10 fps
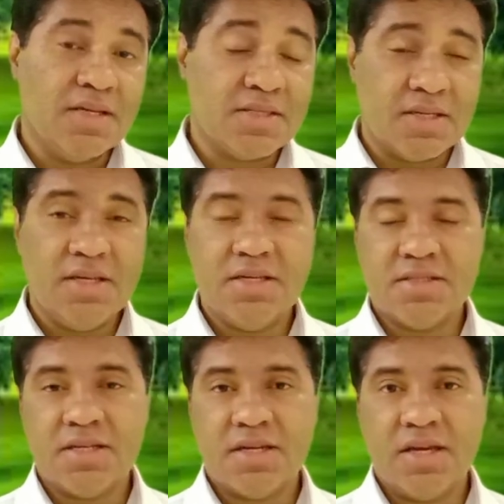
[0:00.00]
There's a
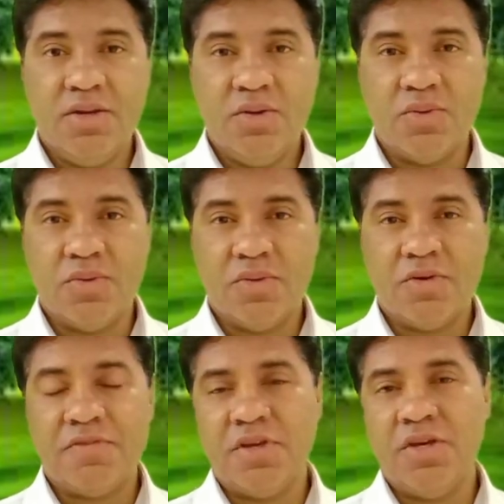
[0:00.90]
case that I know
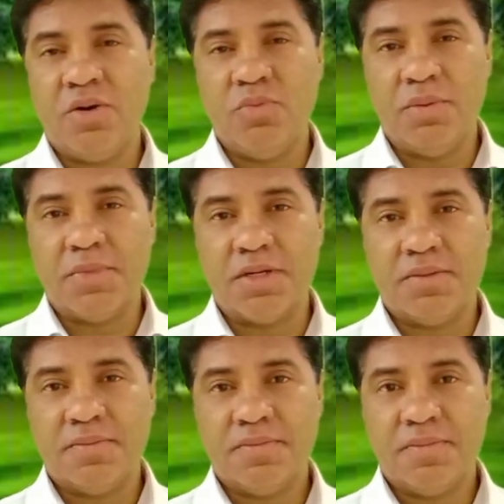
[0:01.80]
of a young
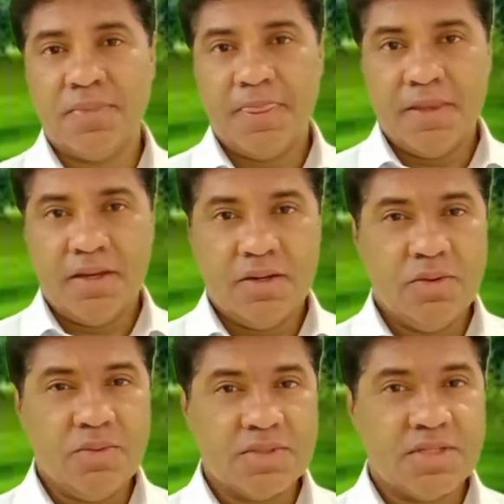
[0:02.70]
woman
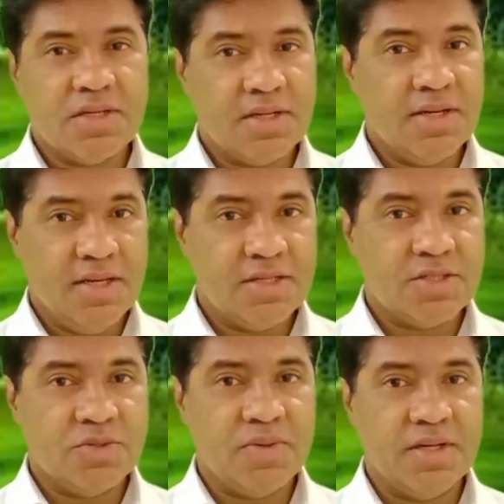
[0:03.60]
who was in her
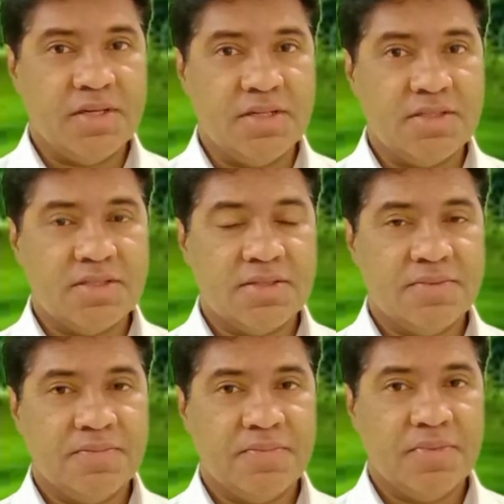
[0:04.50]
late
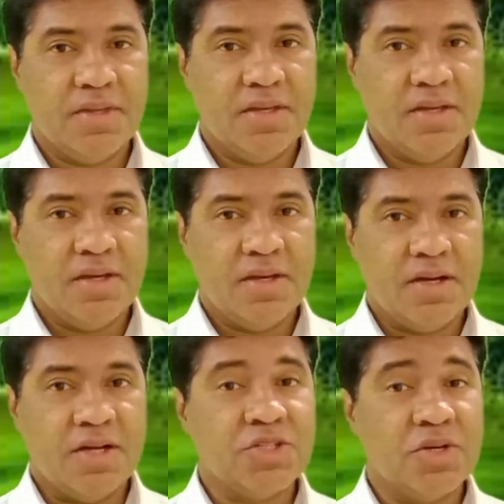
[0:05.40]
20s
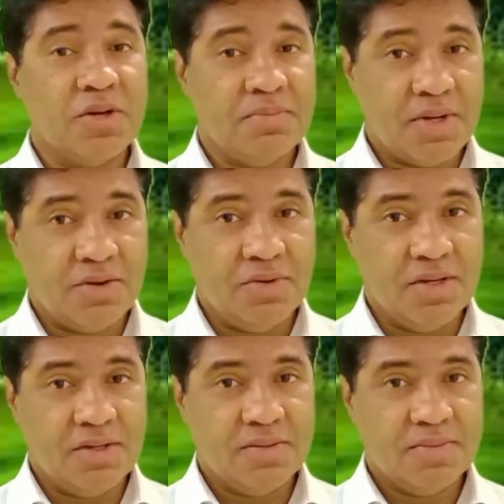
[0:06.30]
and she got
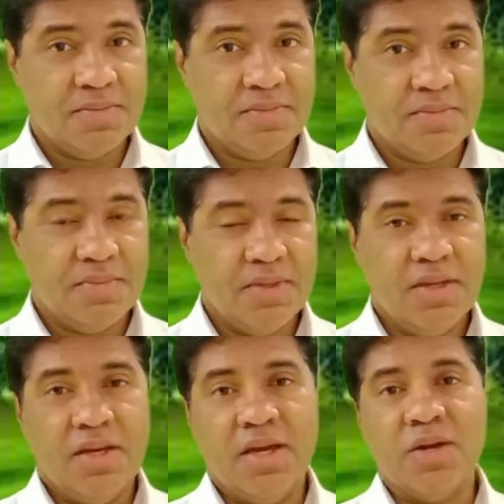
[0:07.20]
married.
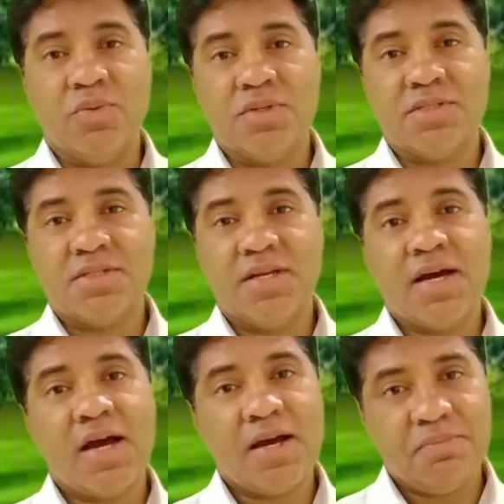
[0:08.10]
It was the
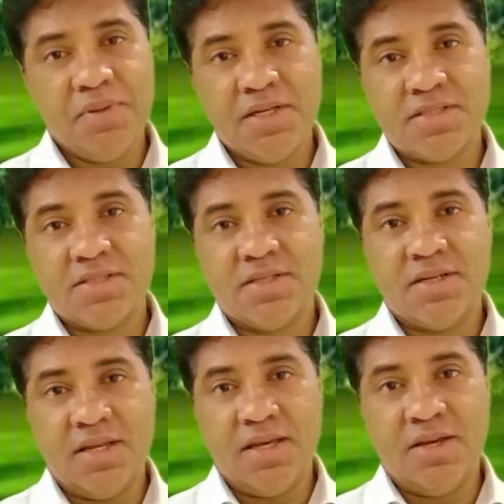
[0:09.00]

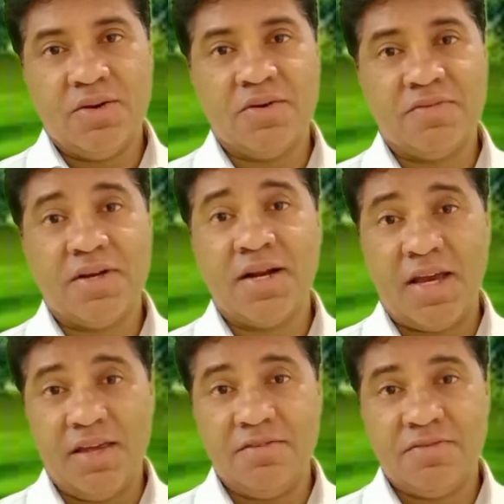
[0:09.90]
happiest day of her
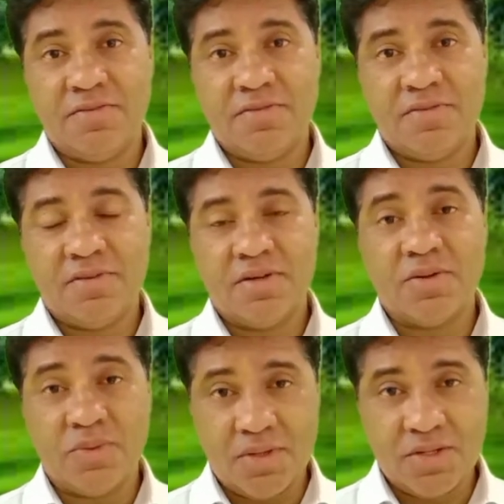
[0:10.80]
life,
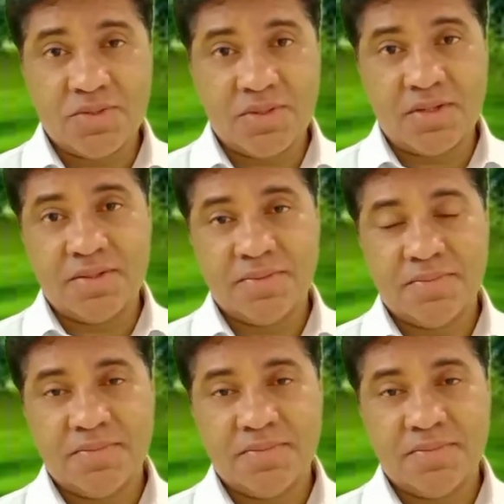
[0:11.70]
according to her.